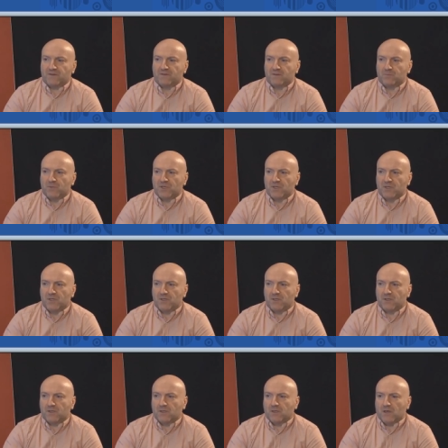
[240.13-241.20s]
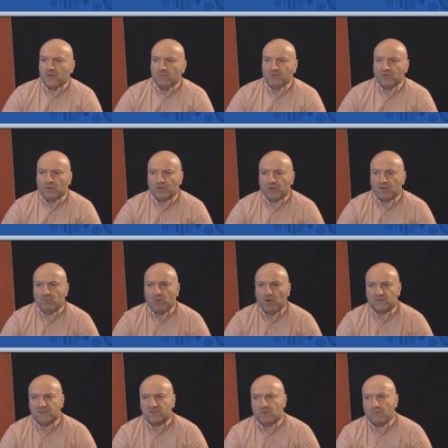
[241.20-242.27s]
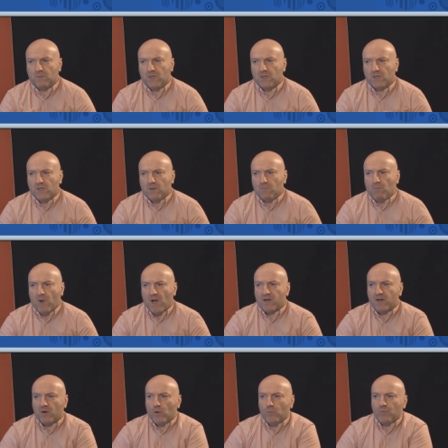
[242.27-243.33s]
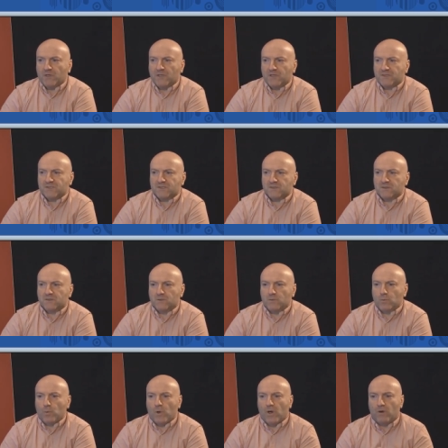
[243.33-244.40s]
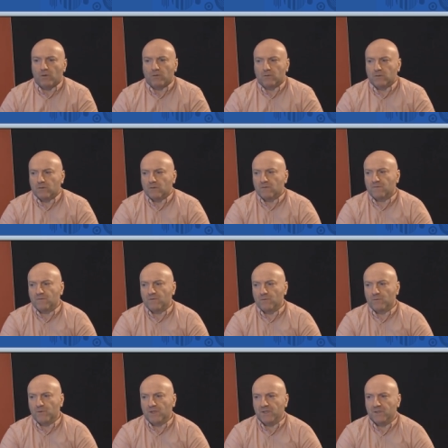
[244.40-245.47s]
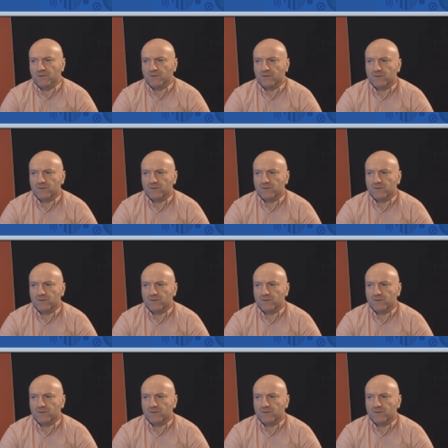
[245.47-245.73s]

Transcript: that at the beginning I'm talking about some minor openings where theory